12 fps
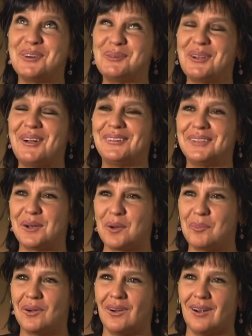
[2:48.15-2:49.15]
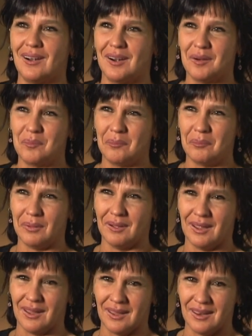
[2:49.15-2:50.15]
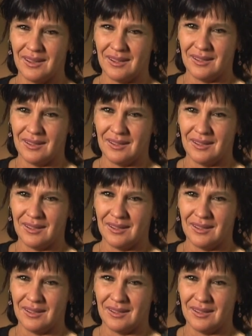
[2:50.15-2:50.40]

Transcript: we all did our part, but